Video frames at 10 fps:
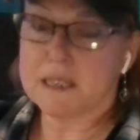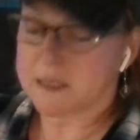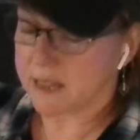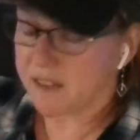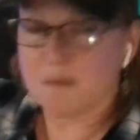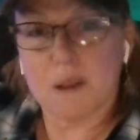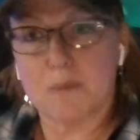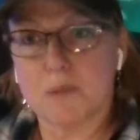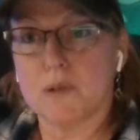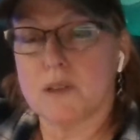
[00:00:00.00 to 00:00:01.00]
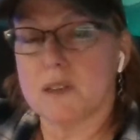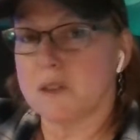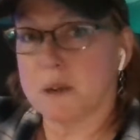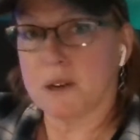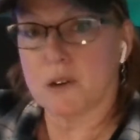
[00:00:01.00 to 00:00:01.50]
because they have people
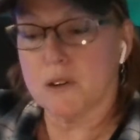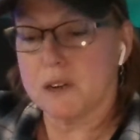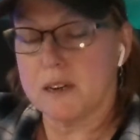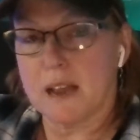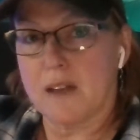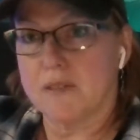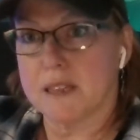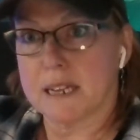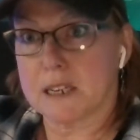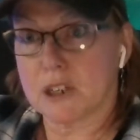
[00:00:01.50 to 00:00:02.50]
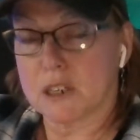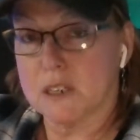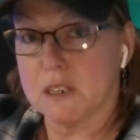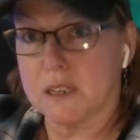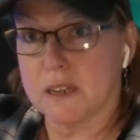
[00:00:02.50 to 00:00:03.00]
disappear in
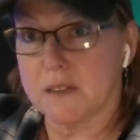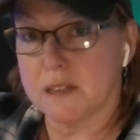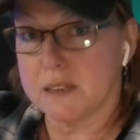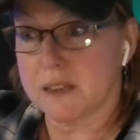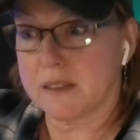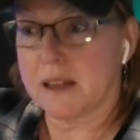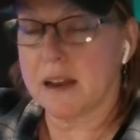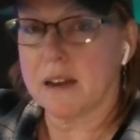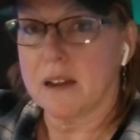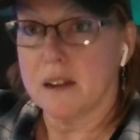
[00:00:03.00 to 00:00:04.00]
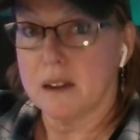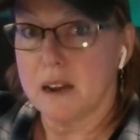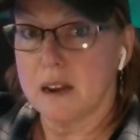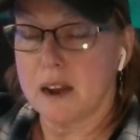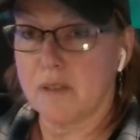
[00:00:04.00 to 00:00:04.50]
avalanches and things like that
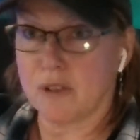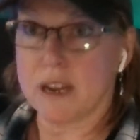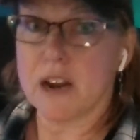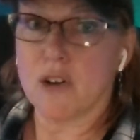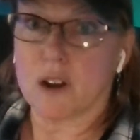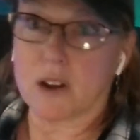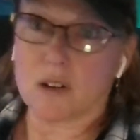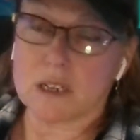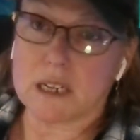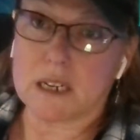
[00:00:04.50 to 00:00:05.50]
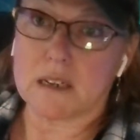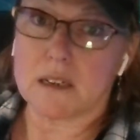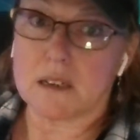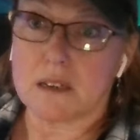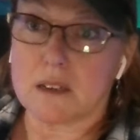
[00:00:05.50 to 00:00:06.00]
every year, guaranteed.
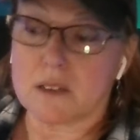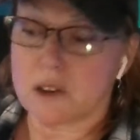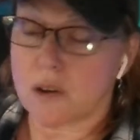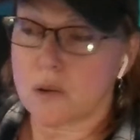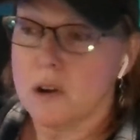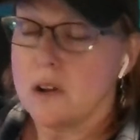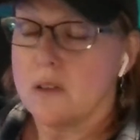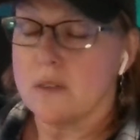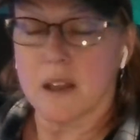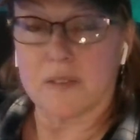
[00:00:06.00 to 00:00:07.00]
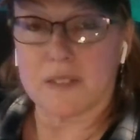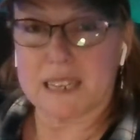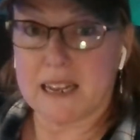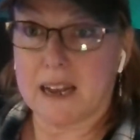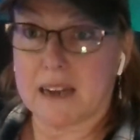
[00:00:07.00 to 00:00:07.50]
So they have
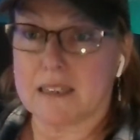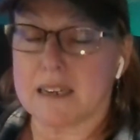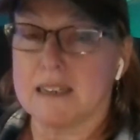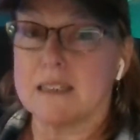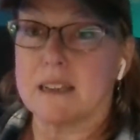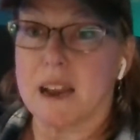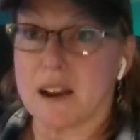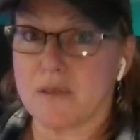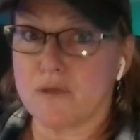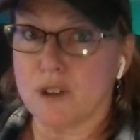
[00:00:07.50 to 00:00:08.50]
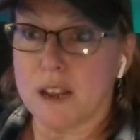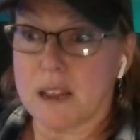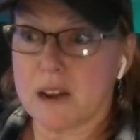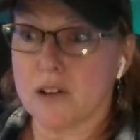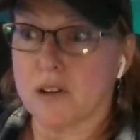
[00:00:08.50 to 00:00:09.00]
ski accidents every
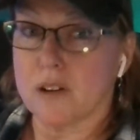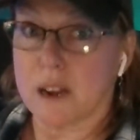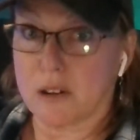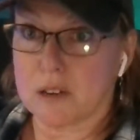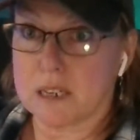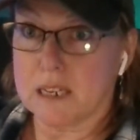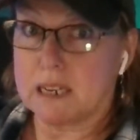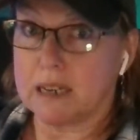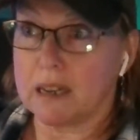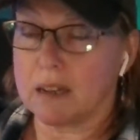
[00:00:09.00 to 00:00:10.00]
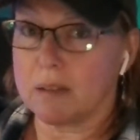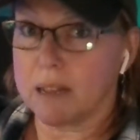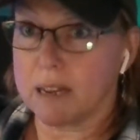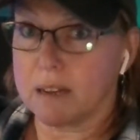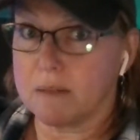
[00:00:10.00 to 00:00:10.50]
year, guaranteed,
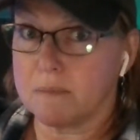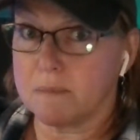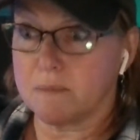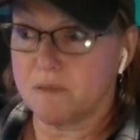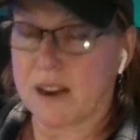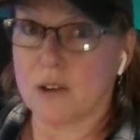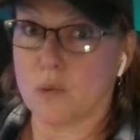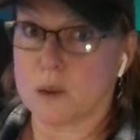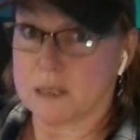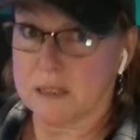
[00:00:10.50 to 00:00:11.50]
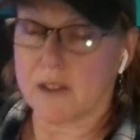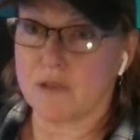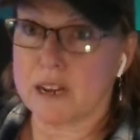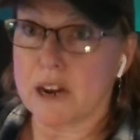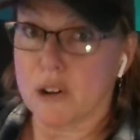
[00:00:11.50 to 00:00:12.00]
like fatal ones
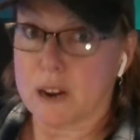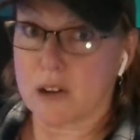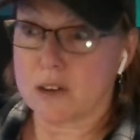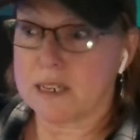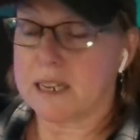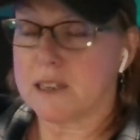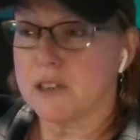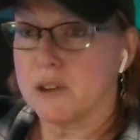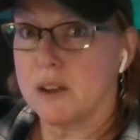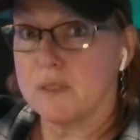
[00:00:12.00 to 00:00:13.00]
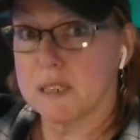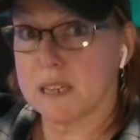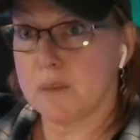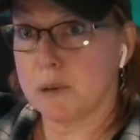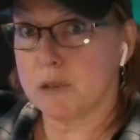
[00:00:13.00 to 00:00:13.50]
every year, guaranteed. So you have
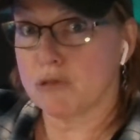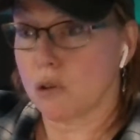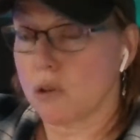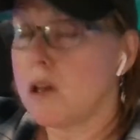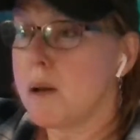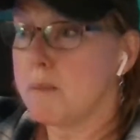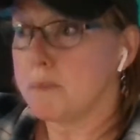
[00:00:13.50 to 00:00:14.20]
ski patrol,